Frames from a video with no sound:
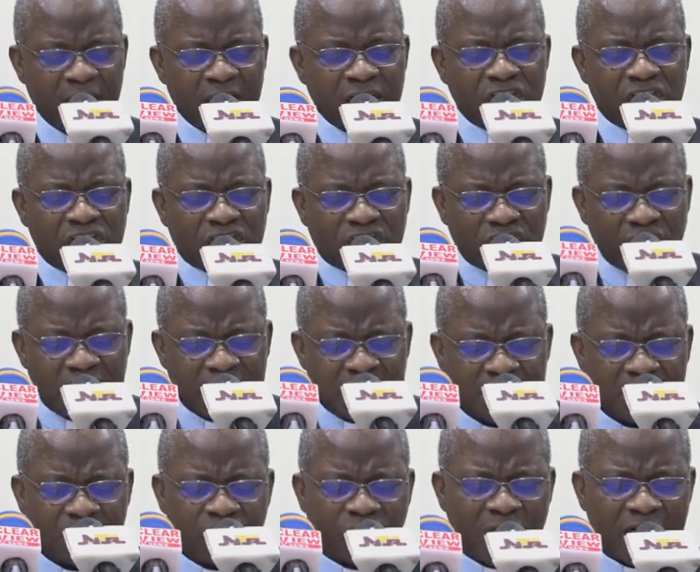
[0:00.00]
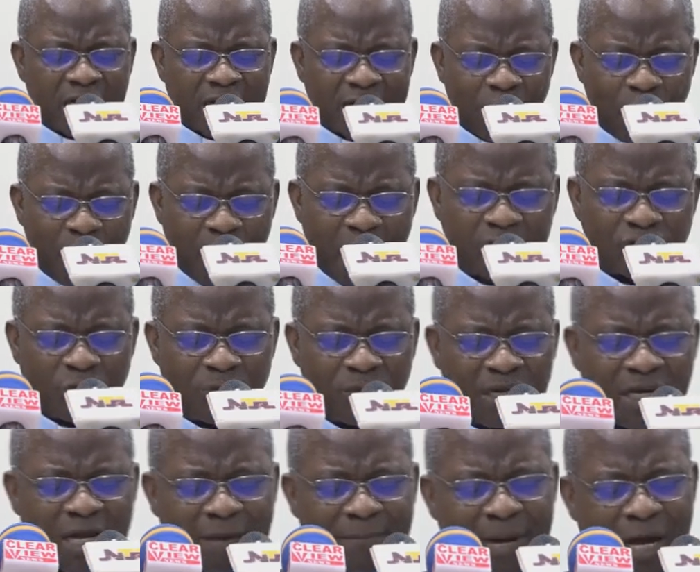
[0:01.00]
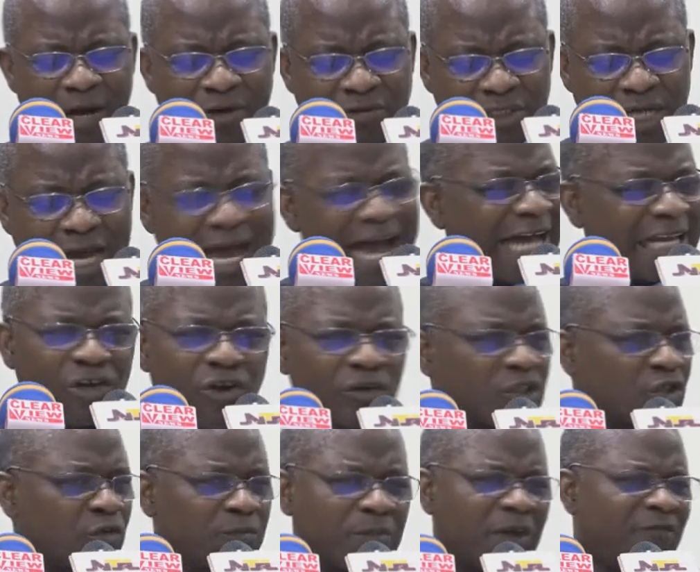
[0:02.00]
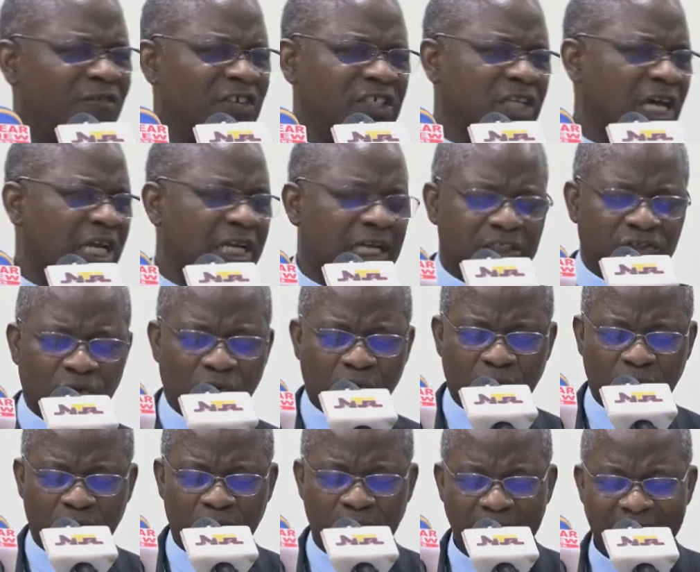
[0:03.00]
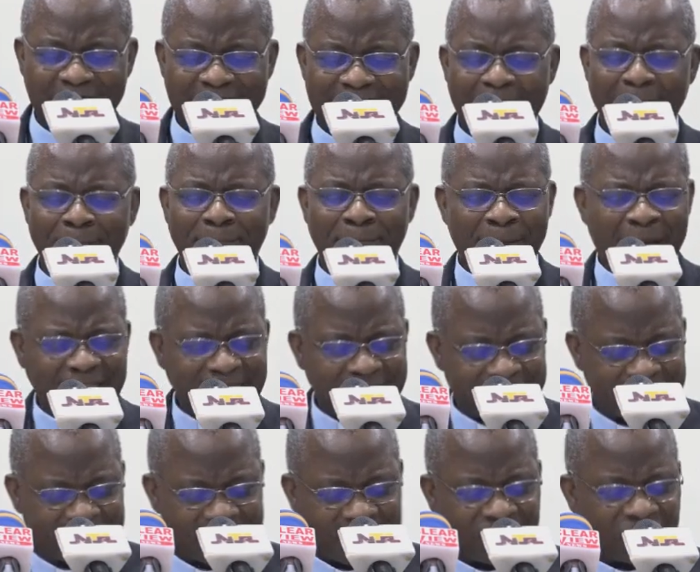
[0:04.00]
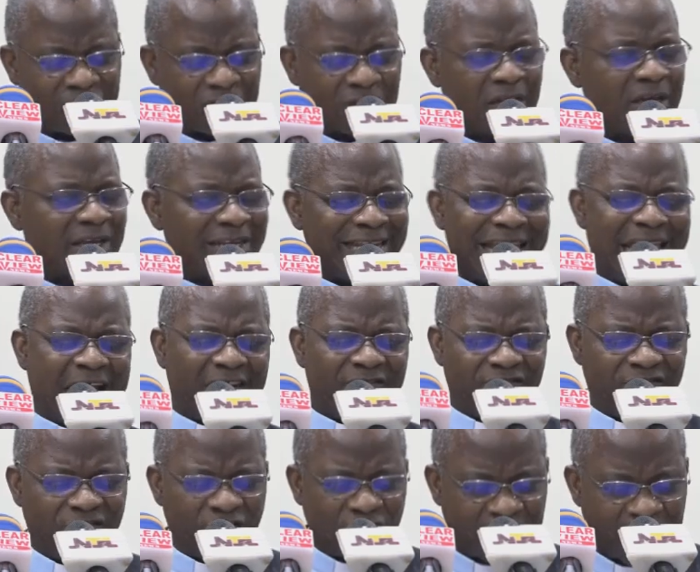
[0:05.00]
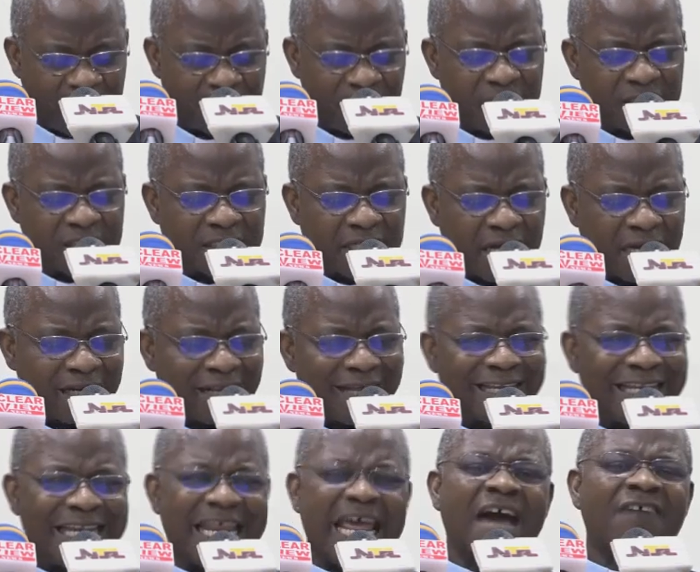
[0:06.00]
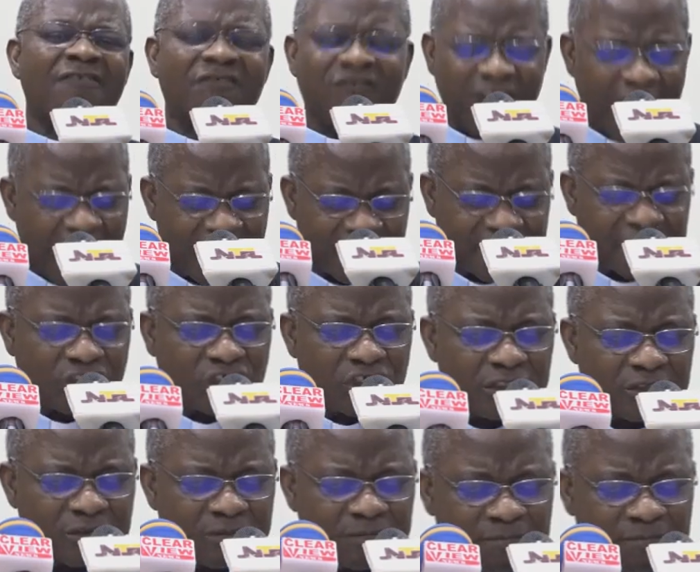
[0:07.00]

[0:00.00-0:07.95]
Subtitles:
the changes we require to bring about are not superficial at all. They are massive, they are fundamental, they are far-reaching.